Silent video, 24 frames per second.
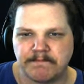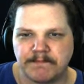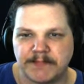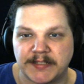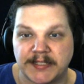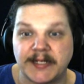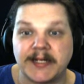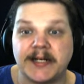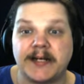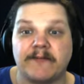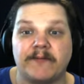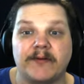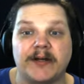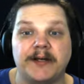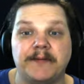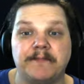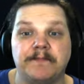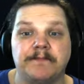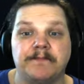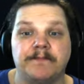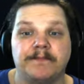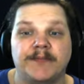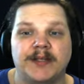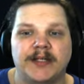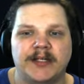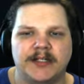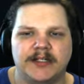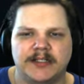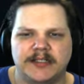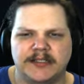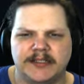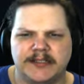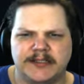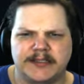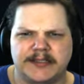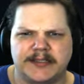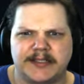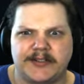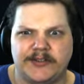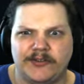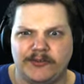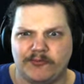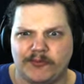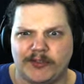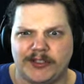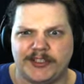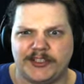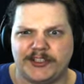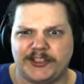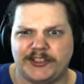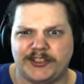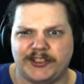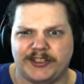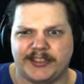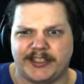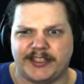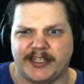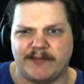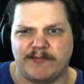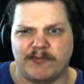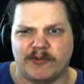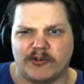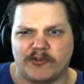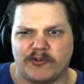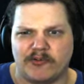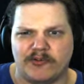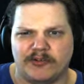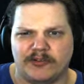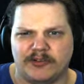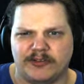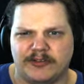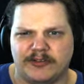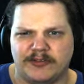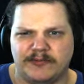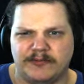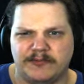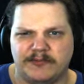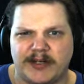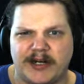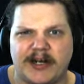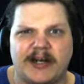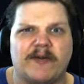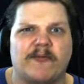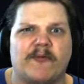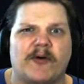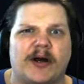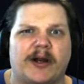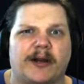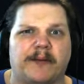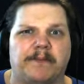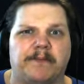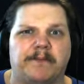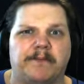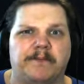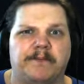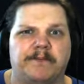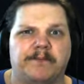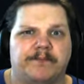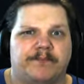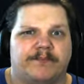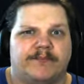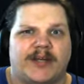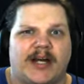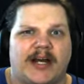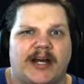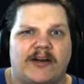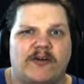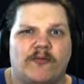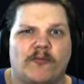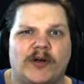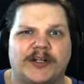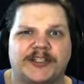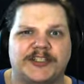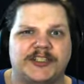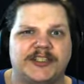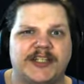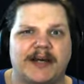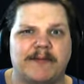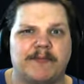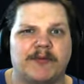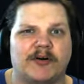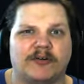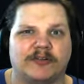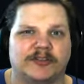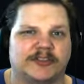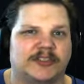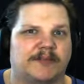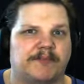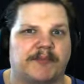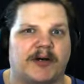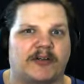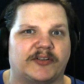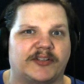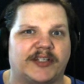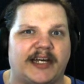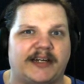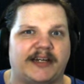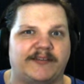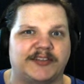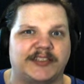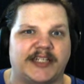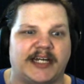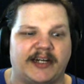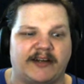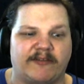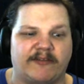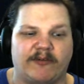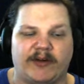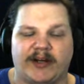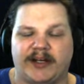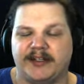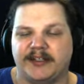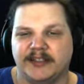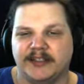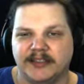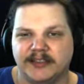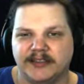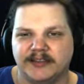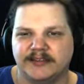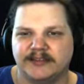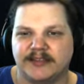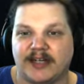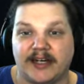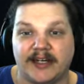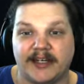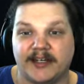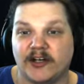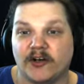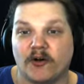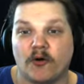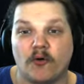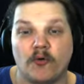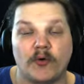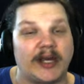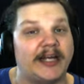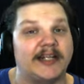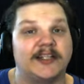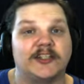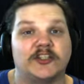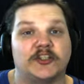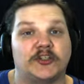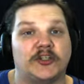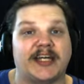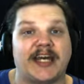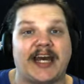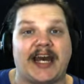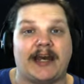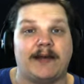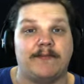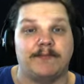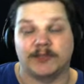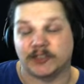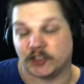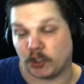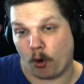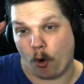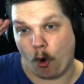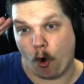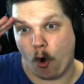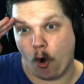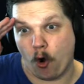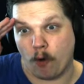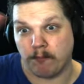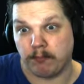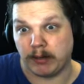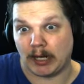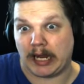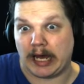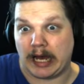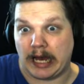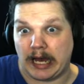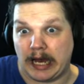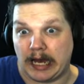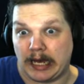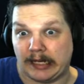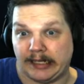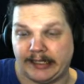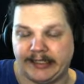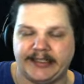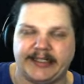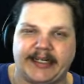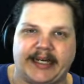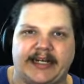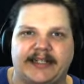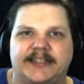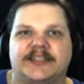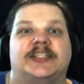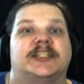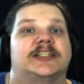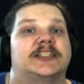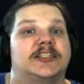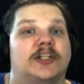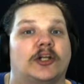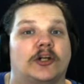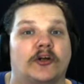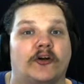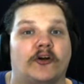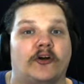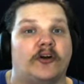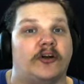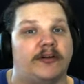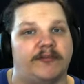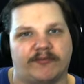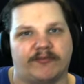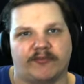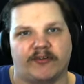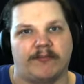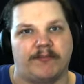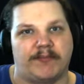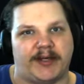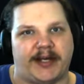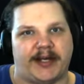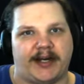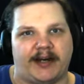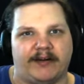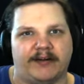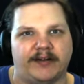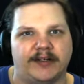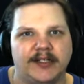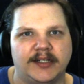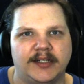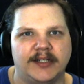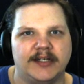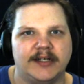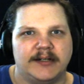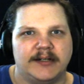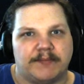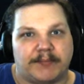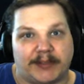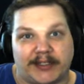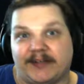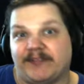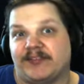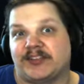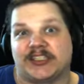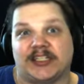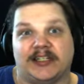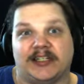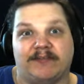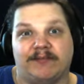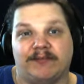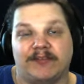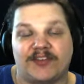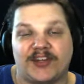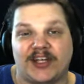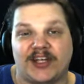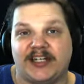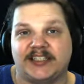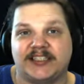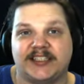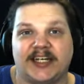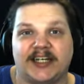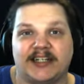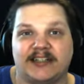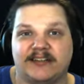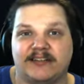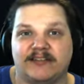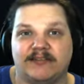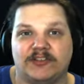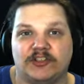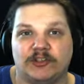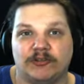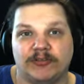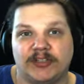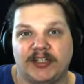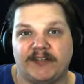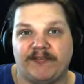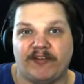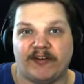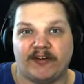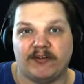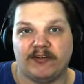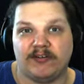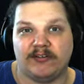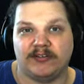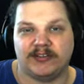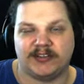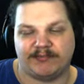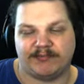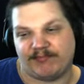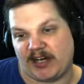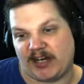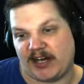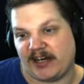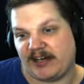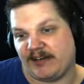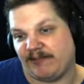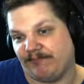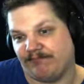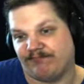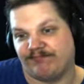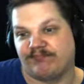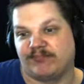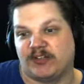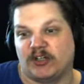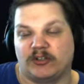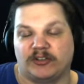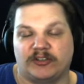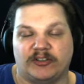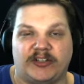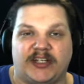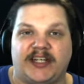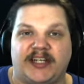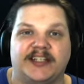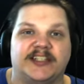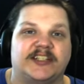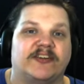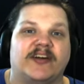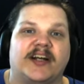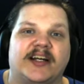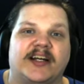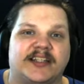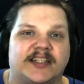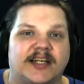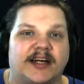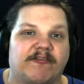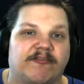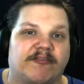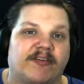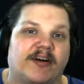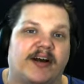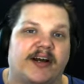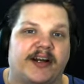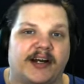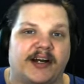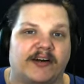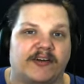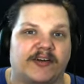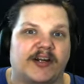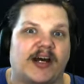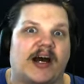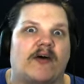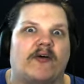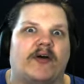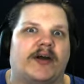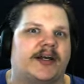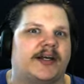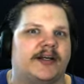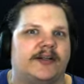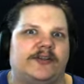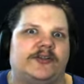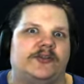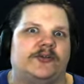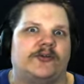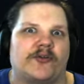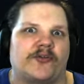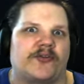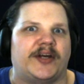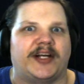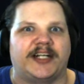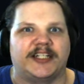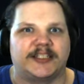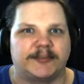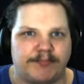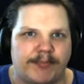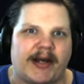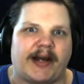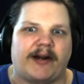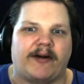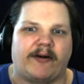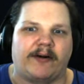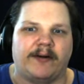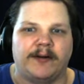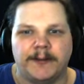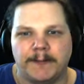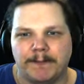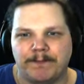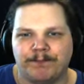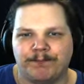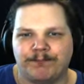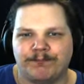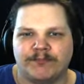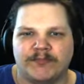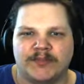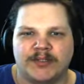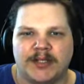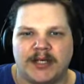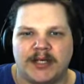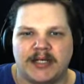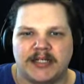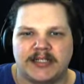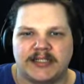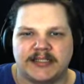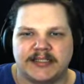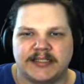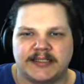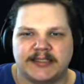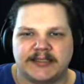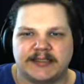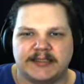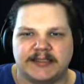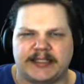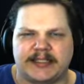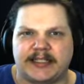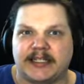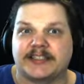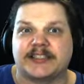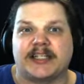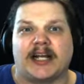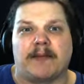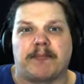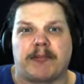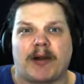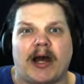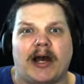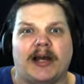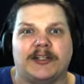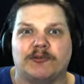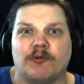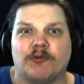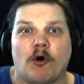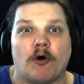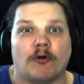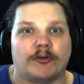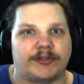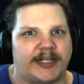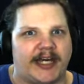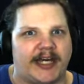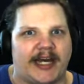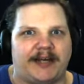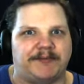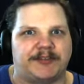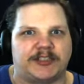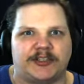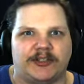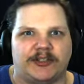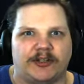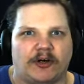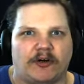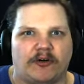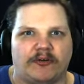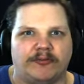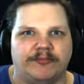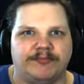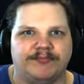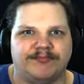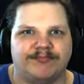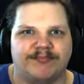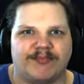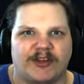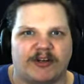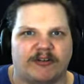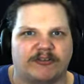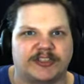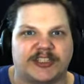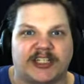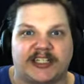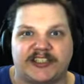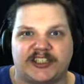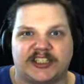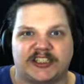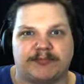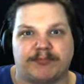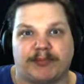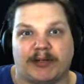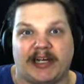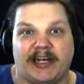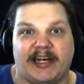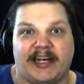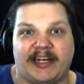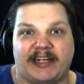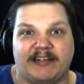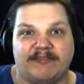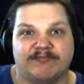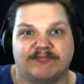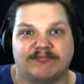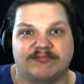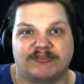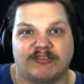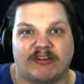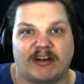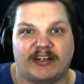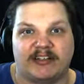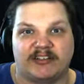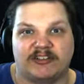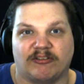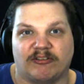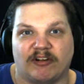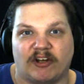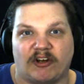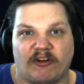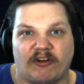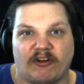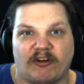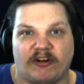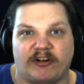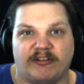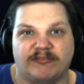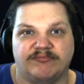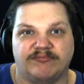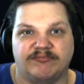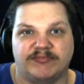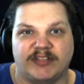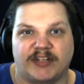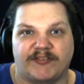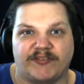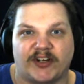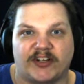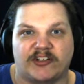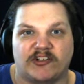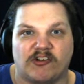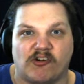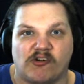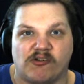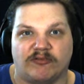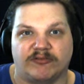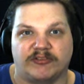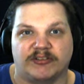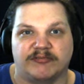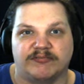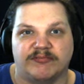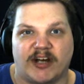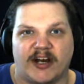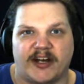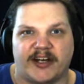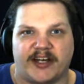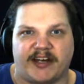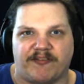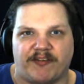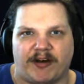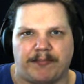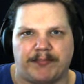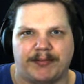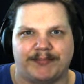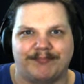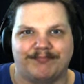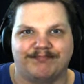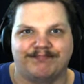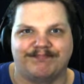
But anyway, I could watch the demo, but I don't wanna. I don't watch demos about games anyway. I go into the games all blind and just learn from there. But if some things get too difficult, I go to the internet and find out how I can do things better. It doesn't apply to old games though. Those I just play, try to learn. If I don't, I give up.